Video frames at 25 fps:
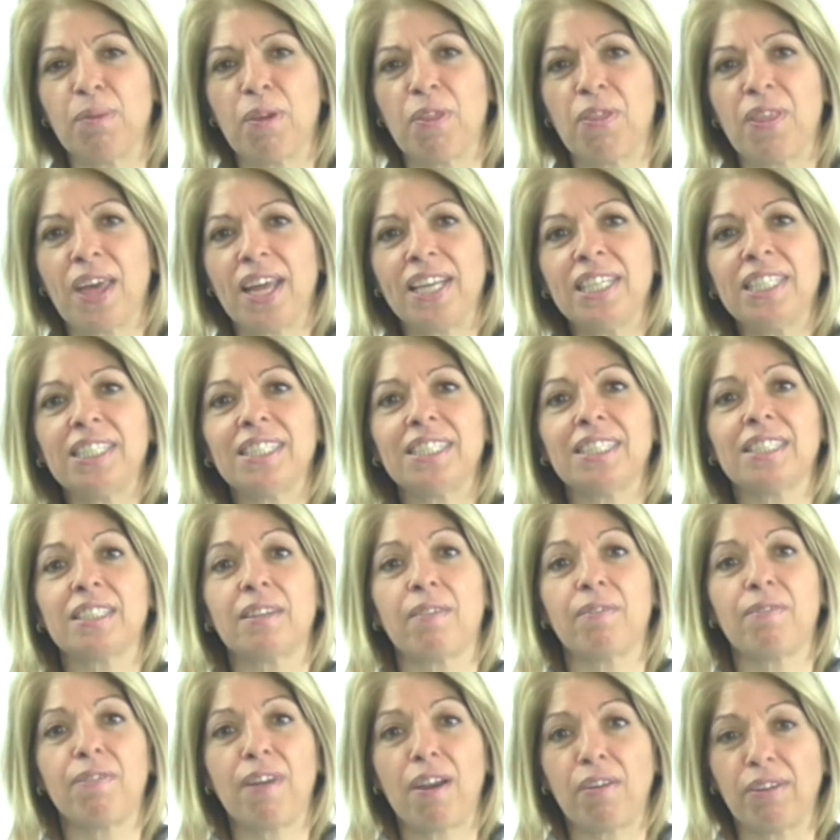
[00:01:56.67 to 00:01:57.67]
but that
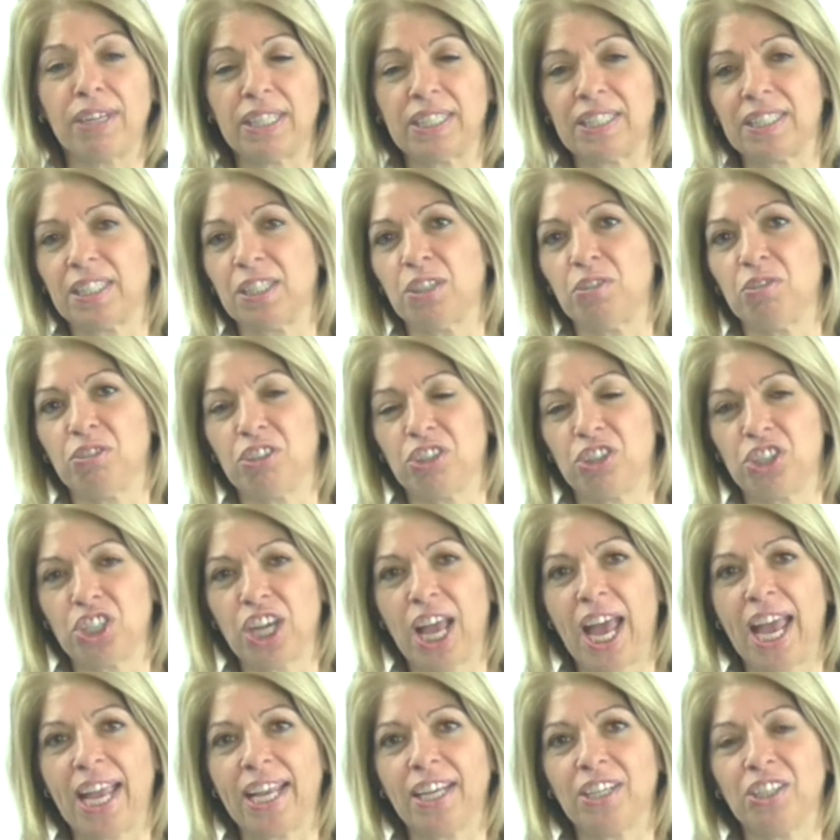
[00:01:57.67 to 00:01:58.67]
is very soon to
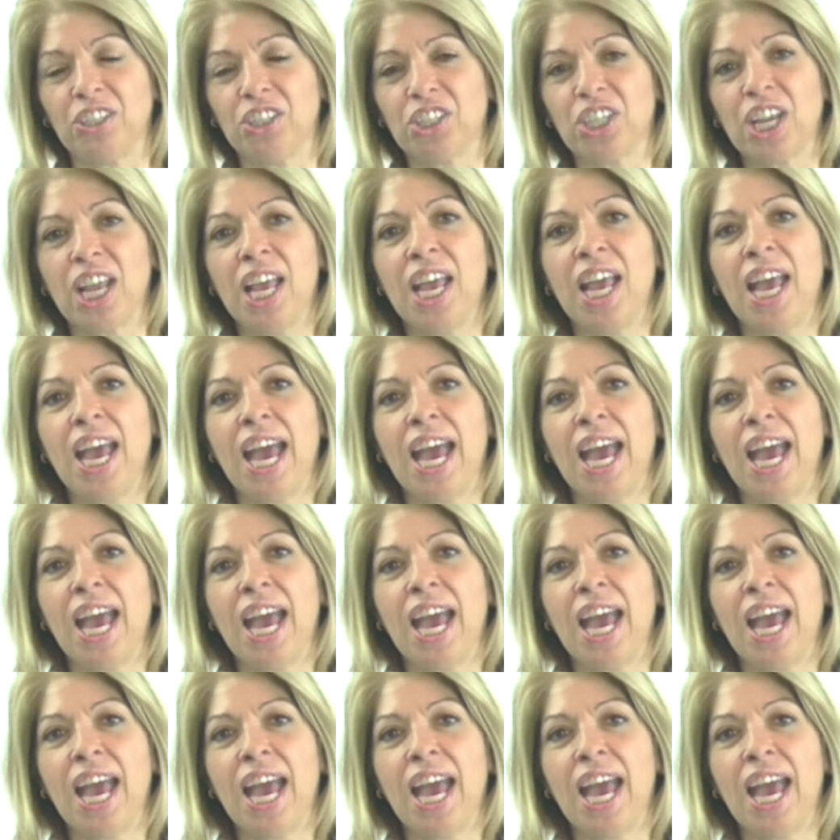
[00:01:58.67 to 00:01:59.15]
change,